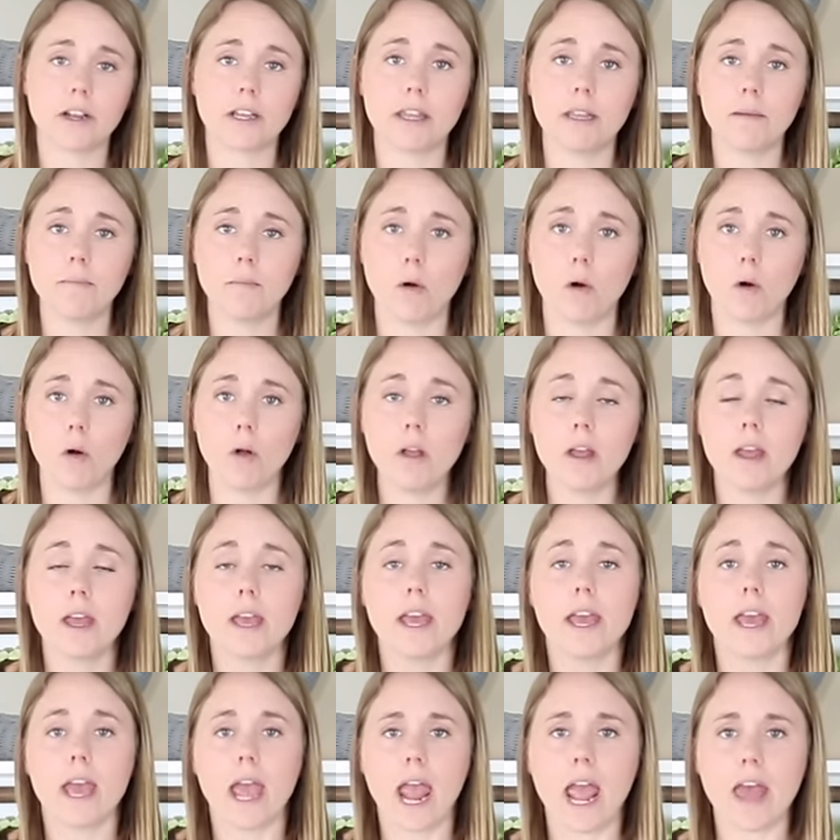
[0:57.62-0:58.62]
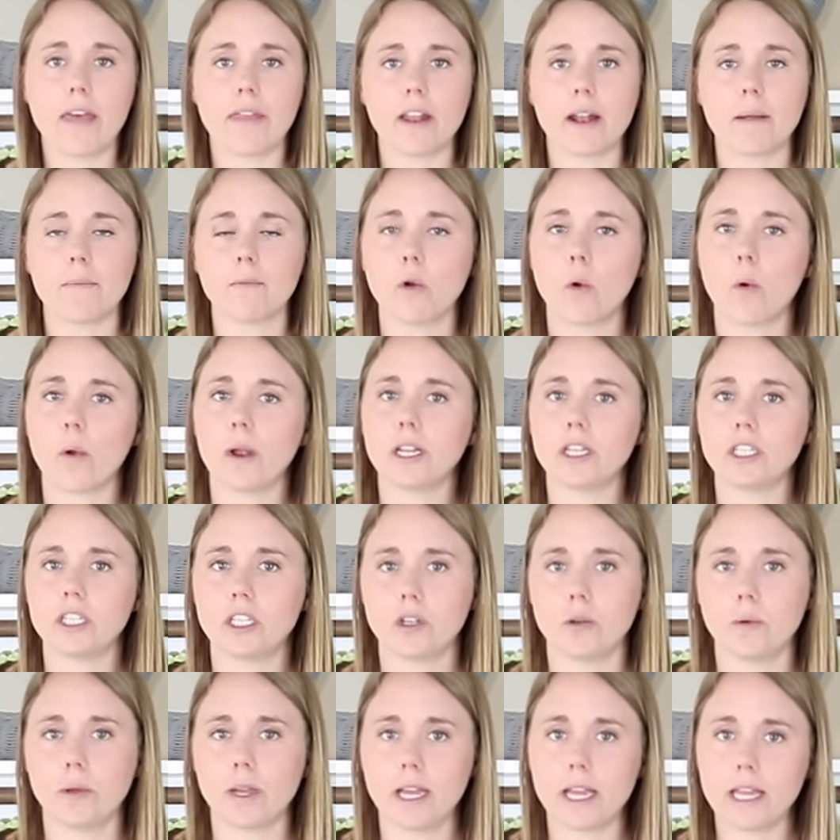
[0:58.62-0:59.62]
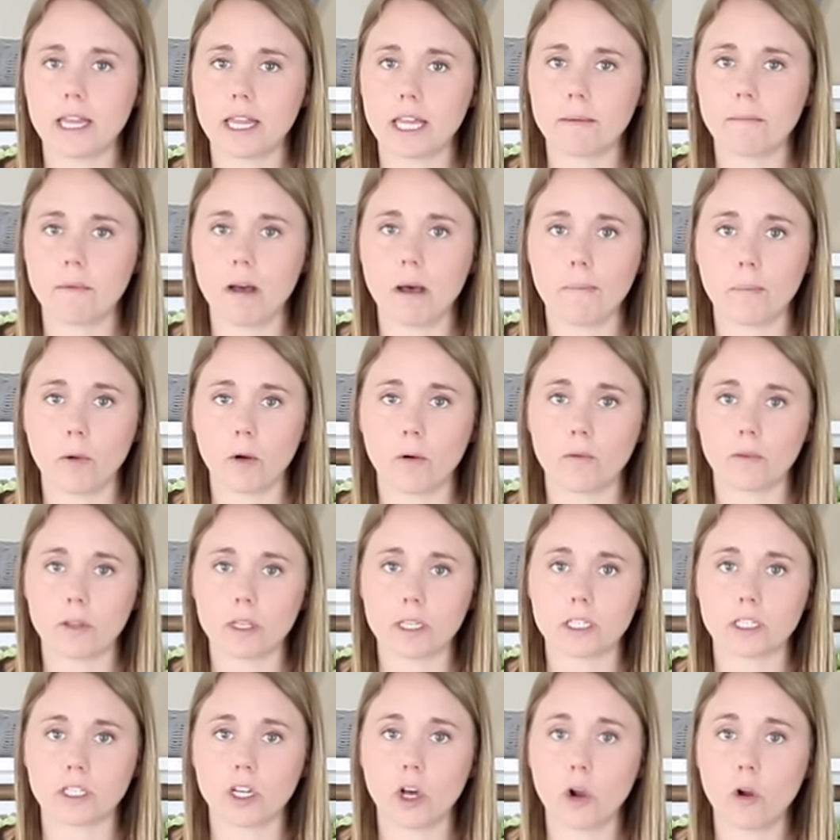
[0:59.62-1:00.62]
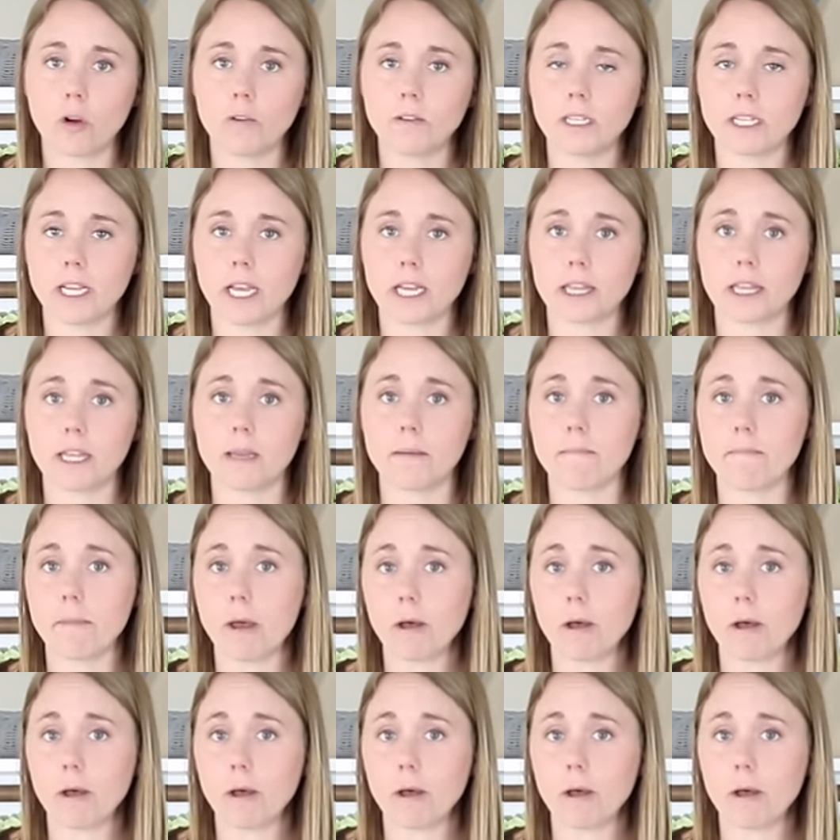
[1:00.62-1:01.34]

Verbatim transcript: in the bowl and then I'm going to heat them up over the stove to get them